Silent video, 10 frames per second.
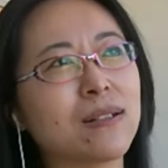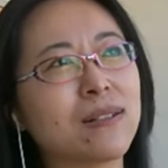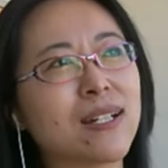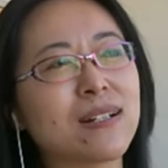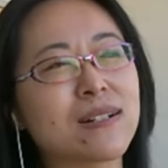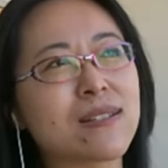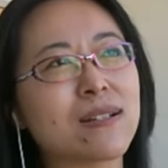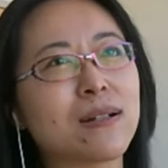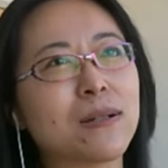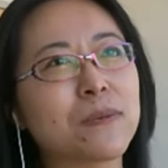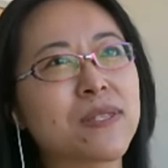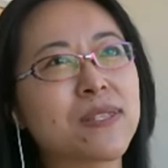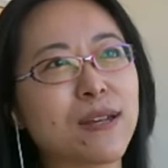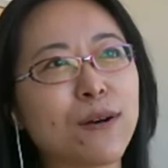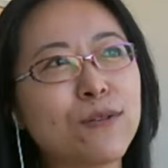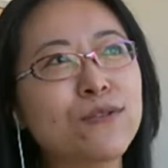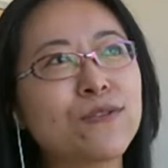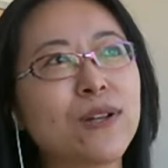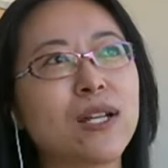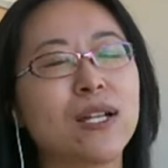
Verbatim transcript: there's a self